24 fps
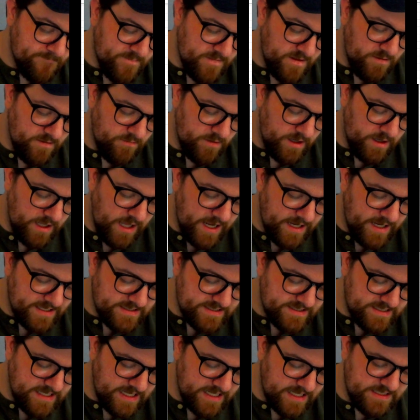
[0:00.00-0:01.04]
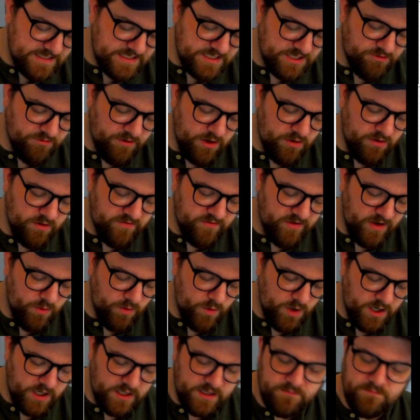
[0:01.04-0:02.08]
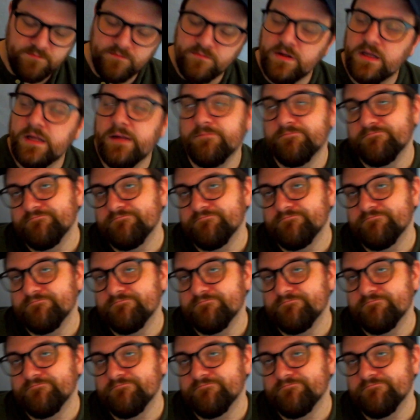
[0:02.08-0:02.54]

Right? I could say 0 if I wanted, but